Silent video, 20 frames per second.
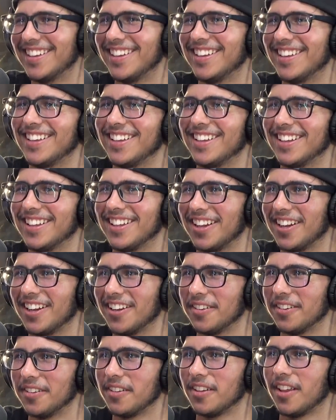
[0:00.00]

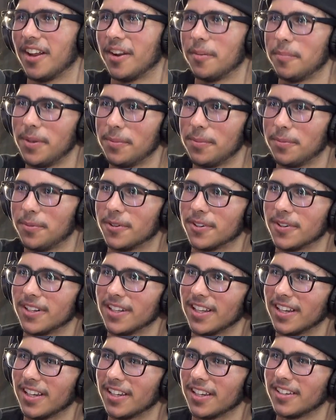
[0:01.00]
a lot of people are
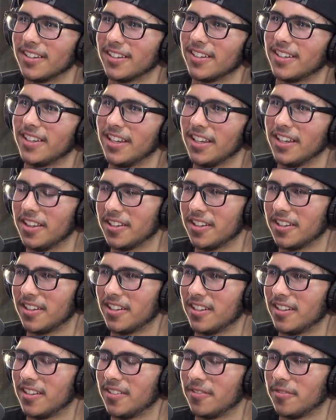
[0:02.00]
like
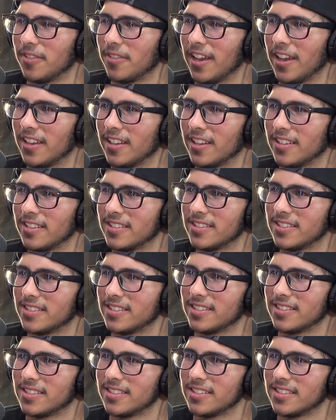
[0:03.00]
England
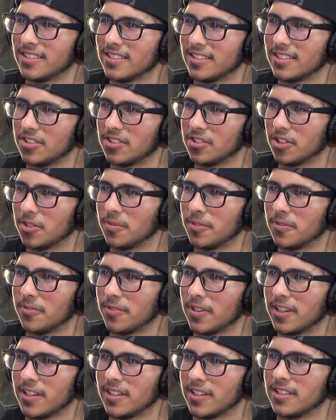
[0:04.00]
fans, German
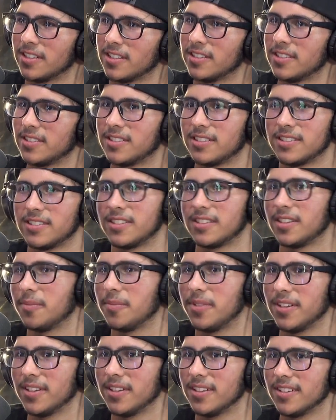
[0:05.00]
fans. I
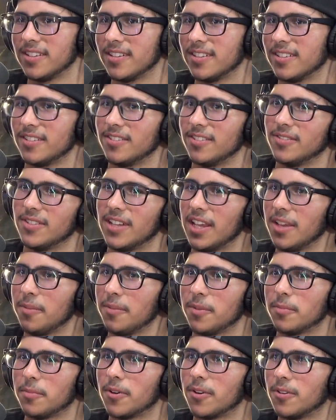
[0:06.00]
mean, name
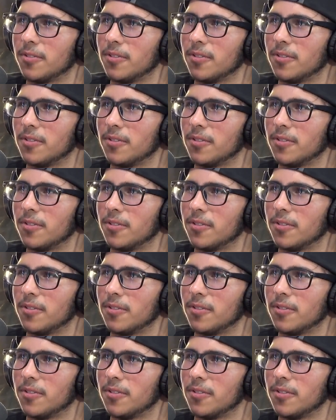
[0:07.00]
it, bro.